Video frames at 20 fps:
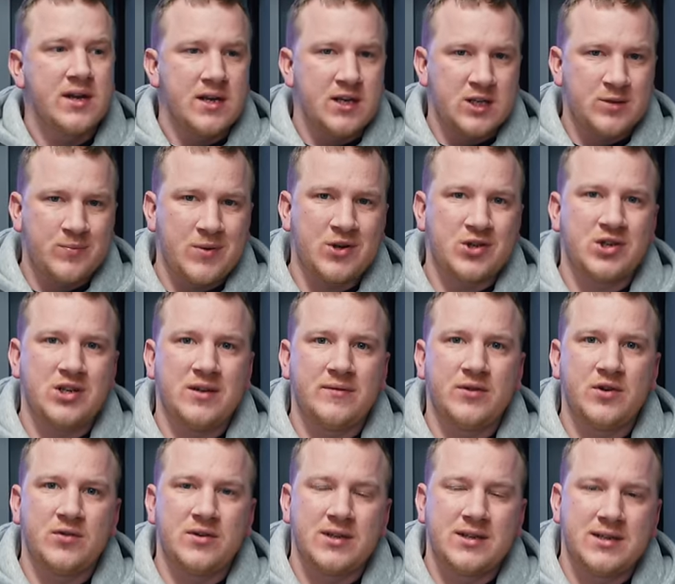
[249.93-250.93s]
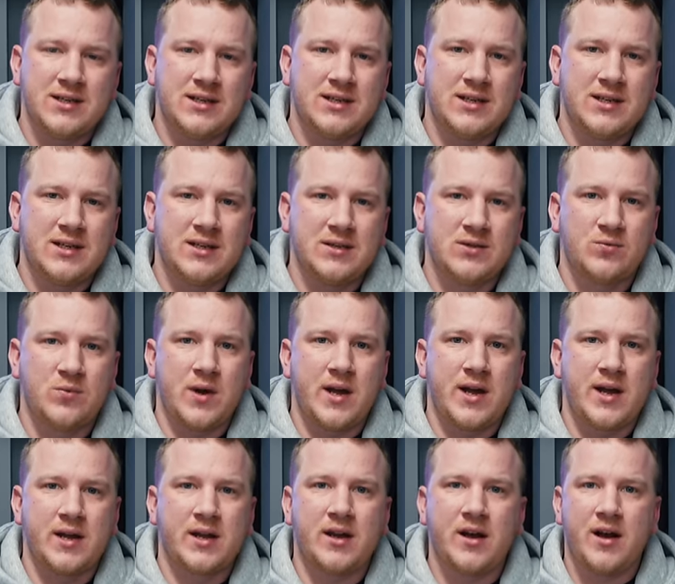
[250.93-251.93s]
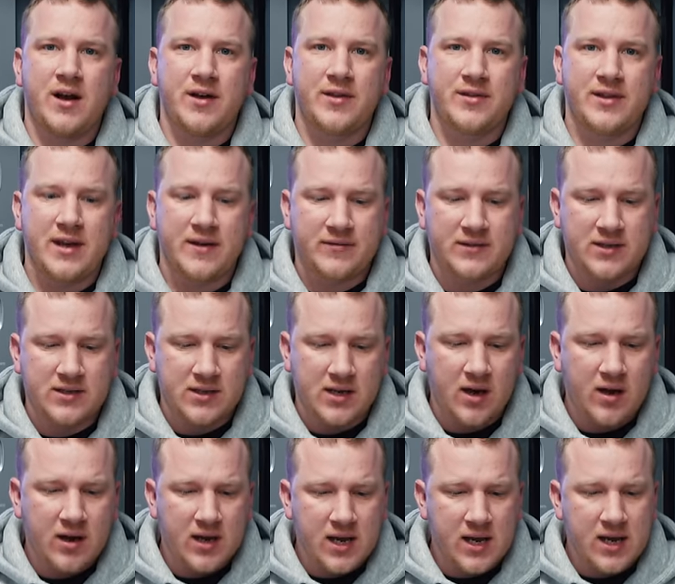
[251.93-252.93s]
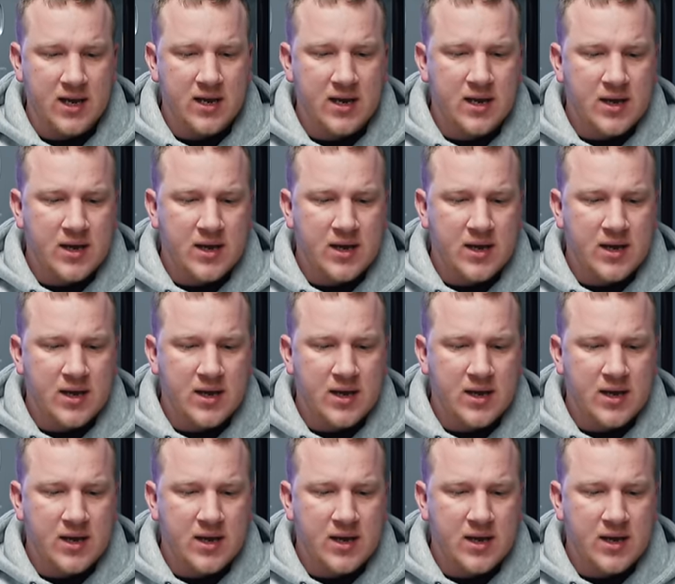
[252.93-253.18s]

especially if you're in cities where car theft is high.